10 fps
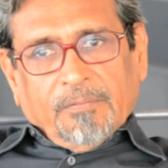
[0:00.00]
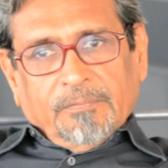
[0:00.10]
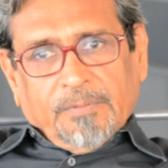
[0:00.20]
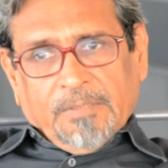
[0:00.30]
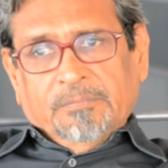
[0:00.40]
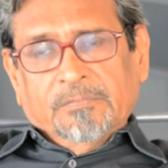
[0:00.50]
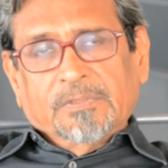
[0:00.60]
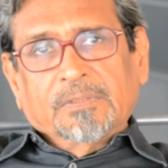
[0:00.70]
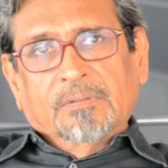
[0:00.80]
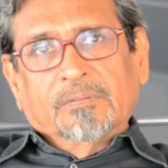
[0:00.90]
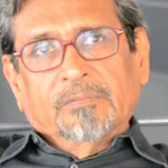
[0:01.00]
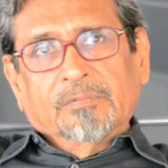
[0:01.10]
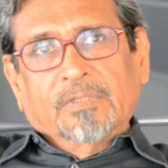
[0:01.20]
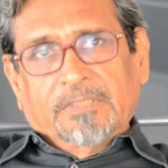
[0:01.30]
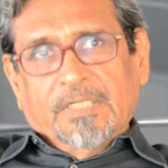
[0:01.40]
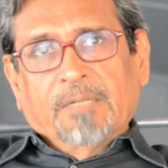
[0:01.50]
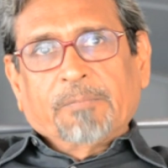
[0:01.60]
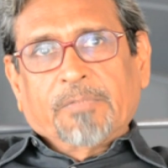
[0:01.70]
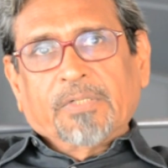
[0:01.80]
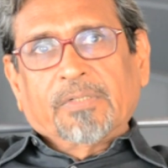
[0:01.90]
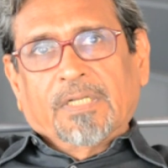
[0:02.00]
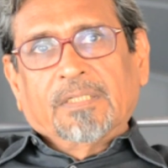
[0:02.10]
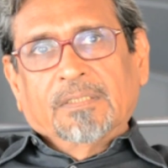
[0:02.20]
films called Cinema Prayoga,